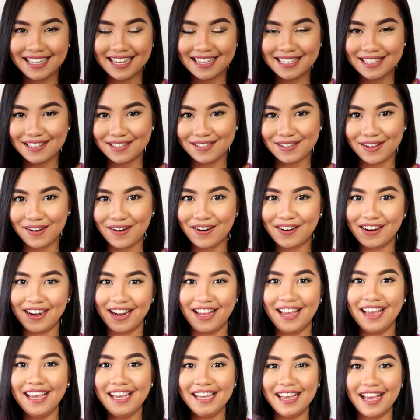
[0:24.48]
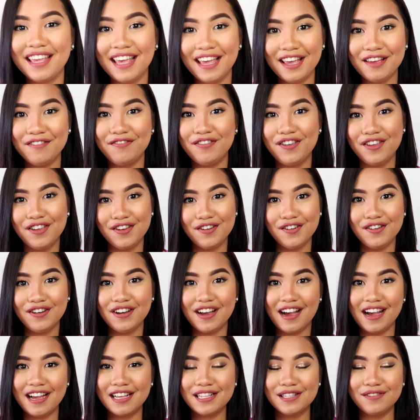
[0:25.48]
story. If you
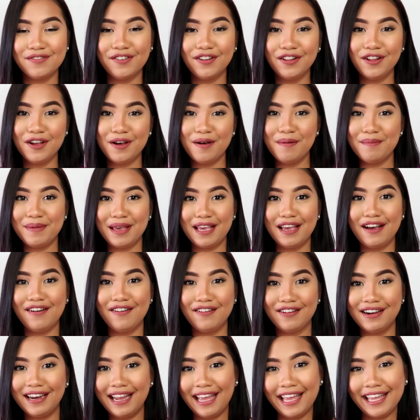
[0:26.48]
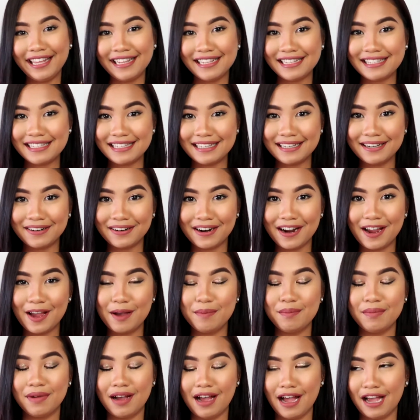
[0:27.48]
guys follow me on
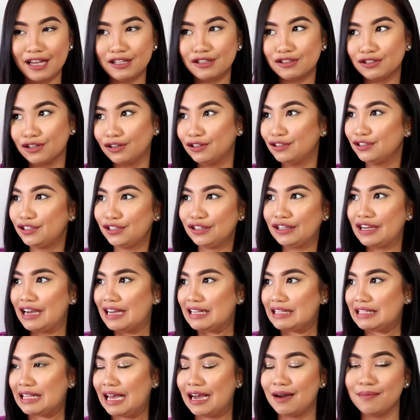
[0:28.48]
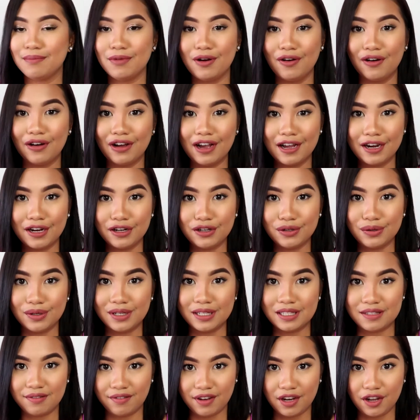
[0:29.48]
Instagram, I told you guys that I'm not gonna do
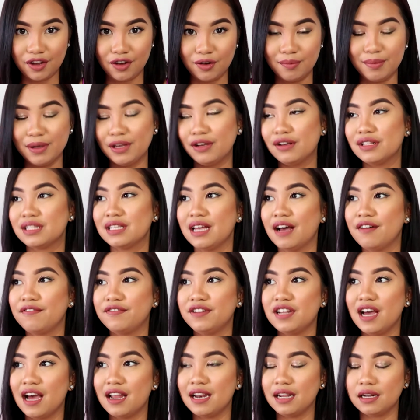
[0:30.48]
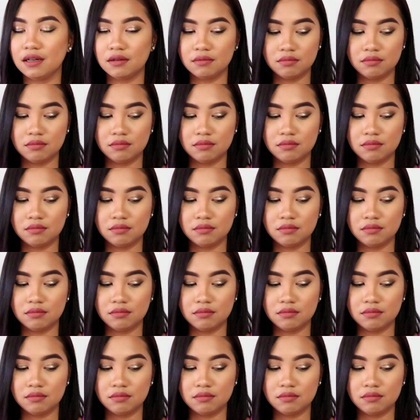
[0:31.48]
this video because I've done